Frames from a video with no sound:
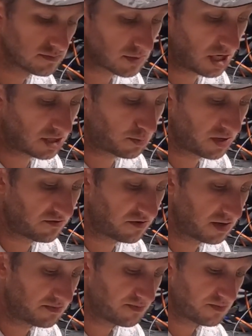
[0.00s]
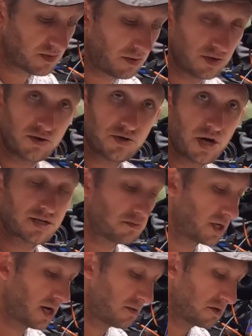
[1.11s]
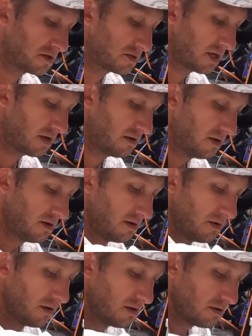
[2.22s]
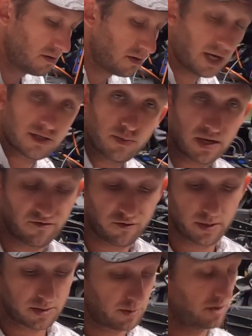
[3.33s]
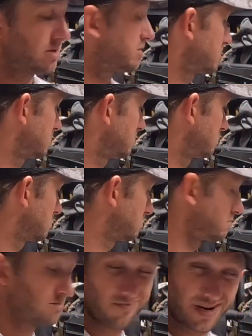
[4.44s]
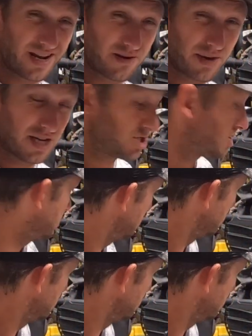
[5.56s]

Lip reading: it's beefy. I mean, you could knock somebody out with this thing. Not speaking from experience, but I'd imagine